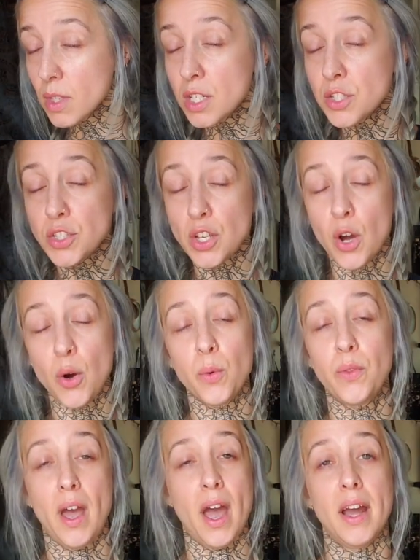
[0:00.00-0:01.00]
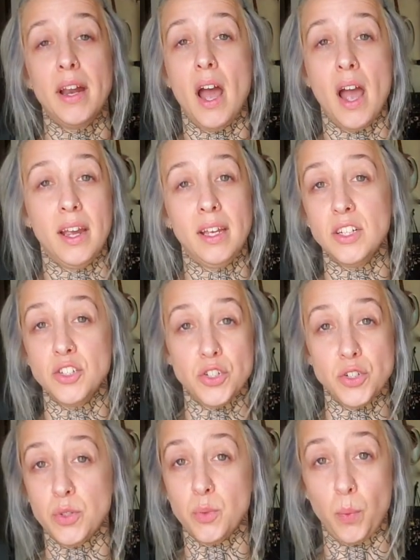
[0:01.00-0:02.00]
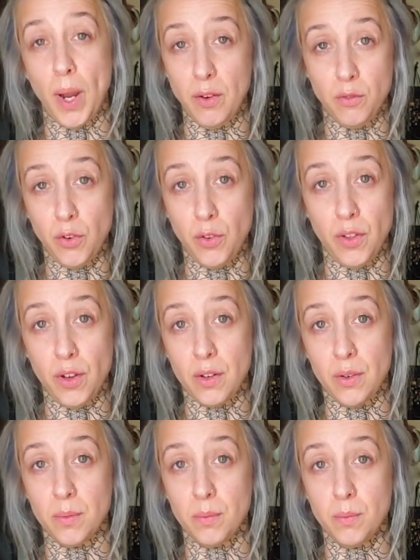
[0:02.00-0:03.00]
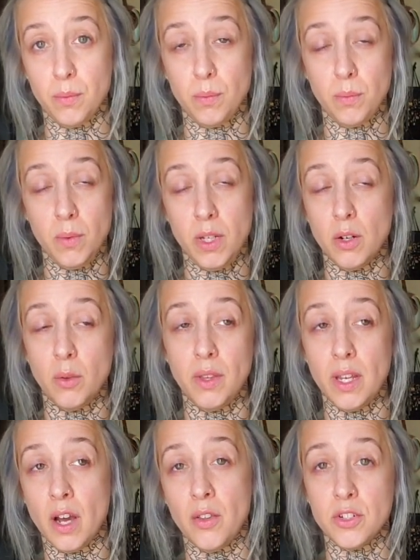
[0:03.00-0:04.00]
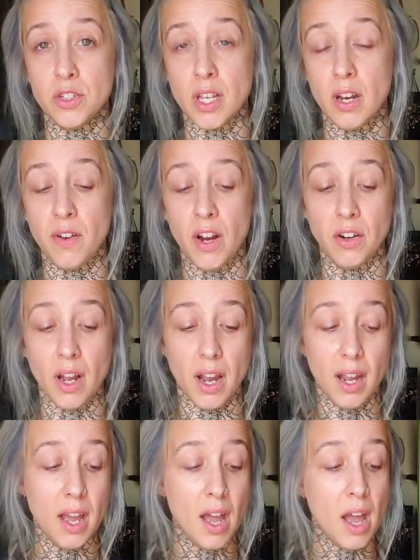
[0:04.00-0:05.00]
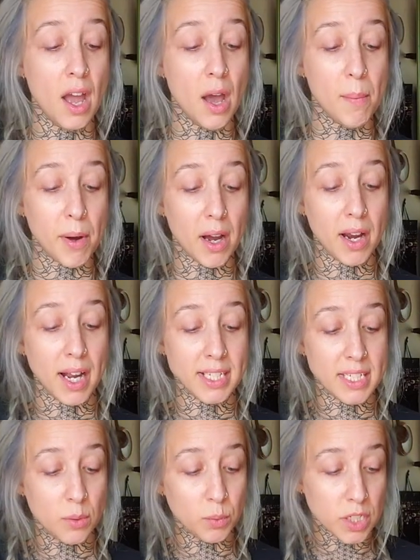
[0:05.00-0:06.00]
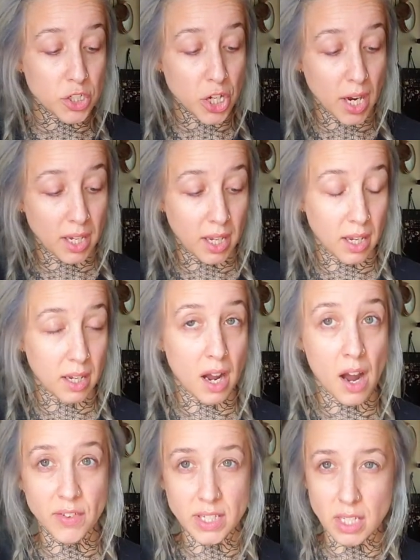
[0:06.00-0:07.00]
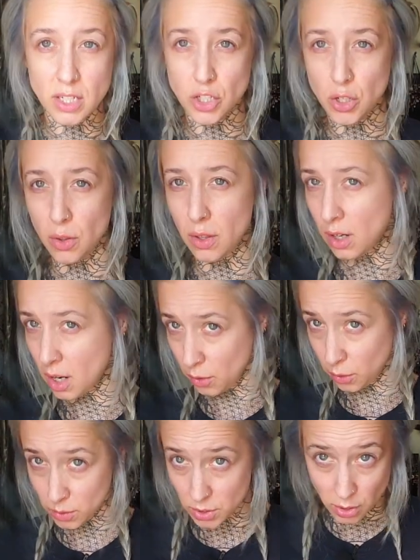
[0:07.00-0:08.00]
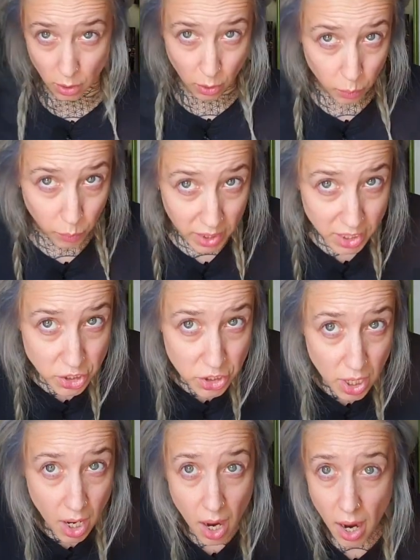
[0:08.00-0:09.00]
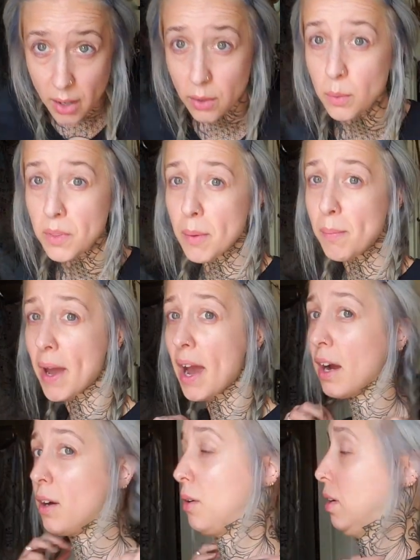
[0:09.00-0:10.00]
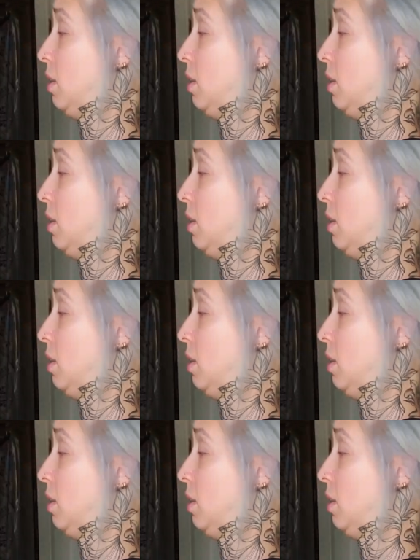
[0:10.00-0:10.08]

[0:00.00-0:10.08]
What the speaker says: so that I can just wait for the, you know, the other set of hair dye. But I did want to check in, obviously, to show you the color result, which I don't know what the back